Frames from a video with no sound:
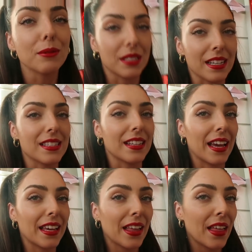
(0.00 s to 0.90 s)
it was
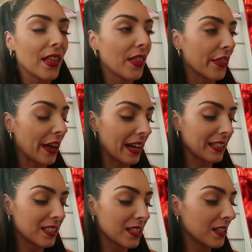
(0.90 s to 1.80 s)
yesterday,
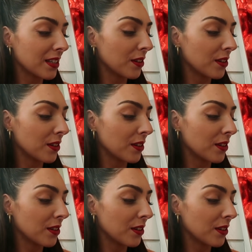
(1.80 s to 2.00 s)
that